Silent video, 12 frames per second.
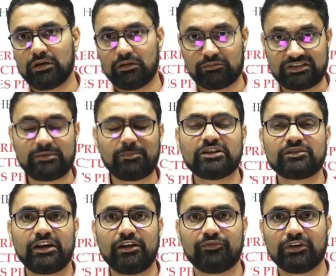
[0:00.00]
statement is
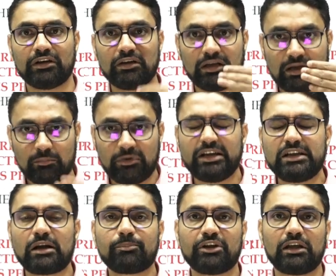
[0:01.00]
very difficult, but
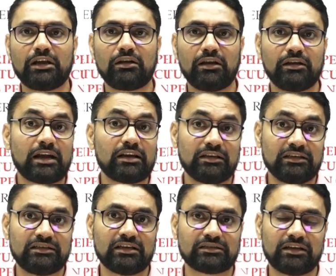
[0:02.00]
interpret it at
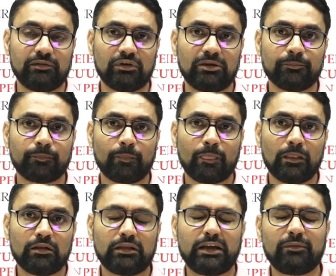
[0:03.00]
easiest level.
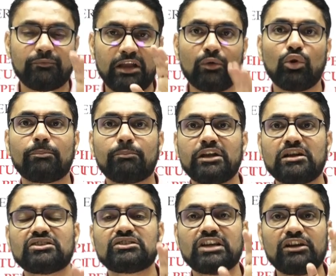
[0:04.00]
That if development
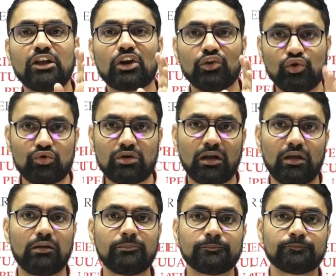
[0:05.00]
is gender
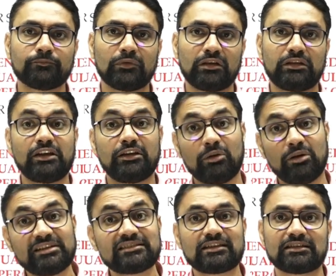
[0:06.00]
neutral, then it will
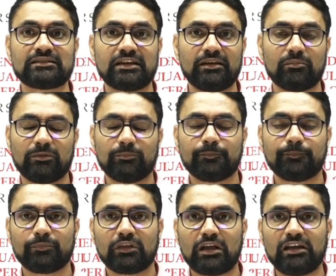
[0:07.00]
be sustainable.
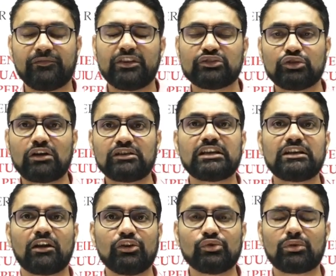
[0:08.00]
And if it is not
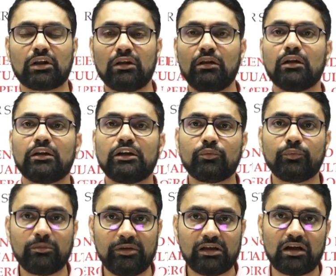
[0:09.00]
gender neutral, it
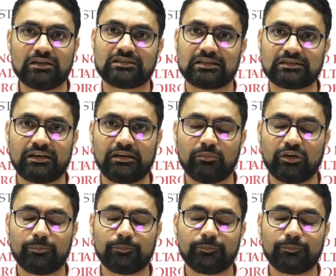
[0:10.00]
will be unsustainable.